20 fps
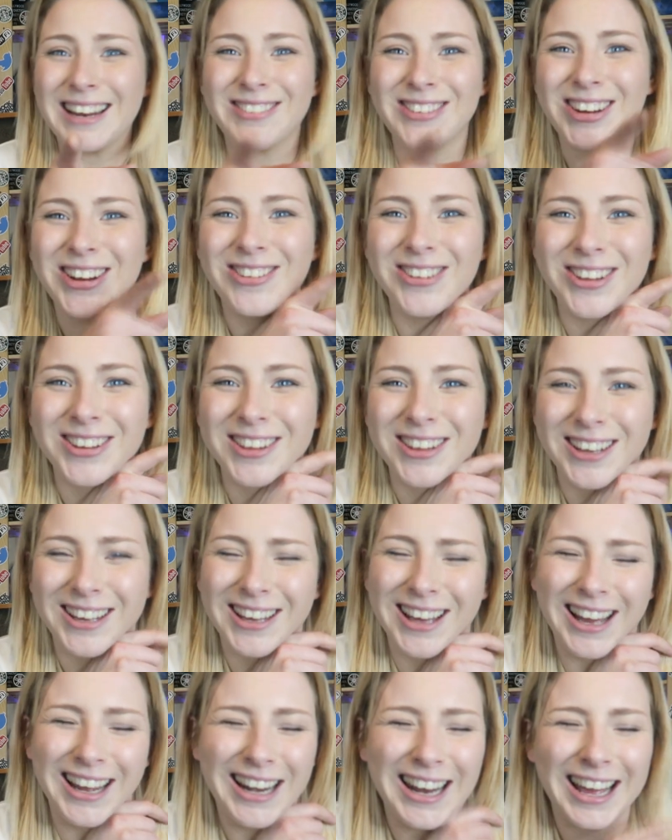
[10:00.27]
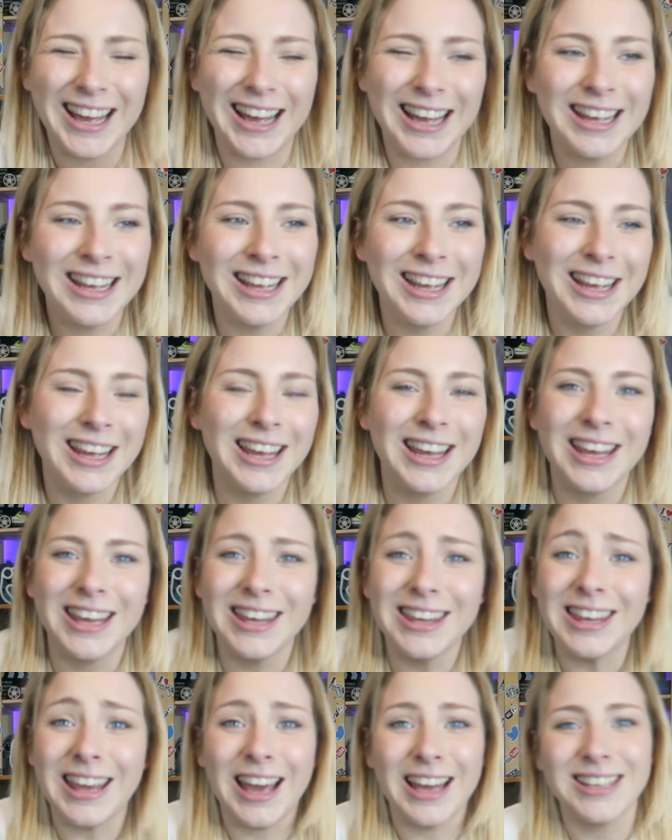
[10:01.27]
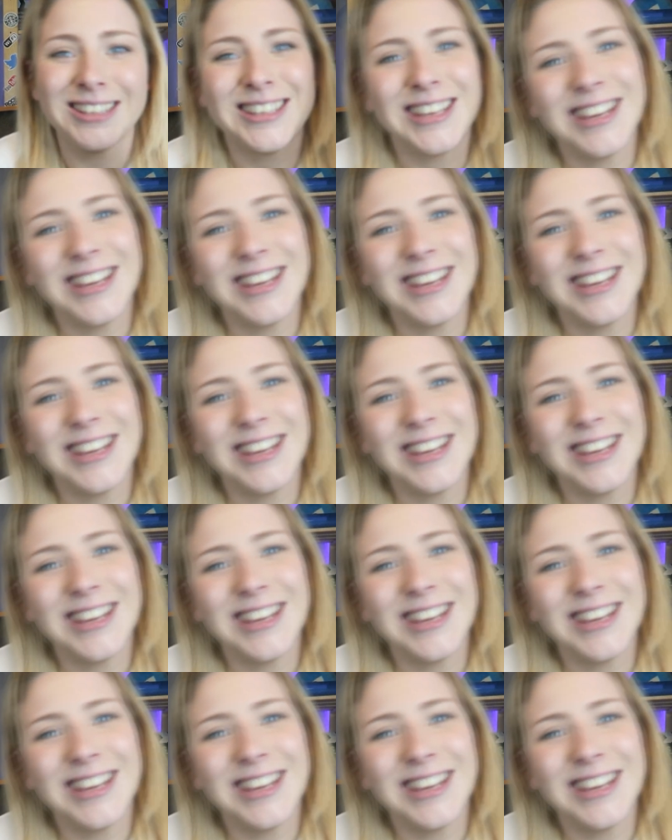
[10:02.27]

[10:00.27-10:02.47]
Let me know what you think. I'll, uh, yeah,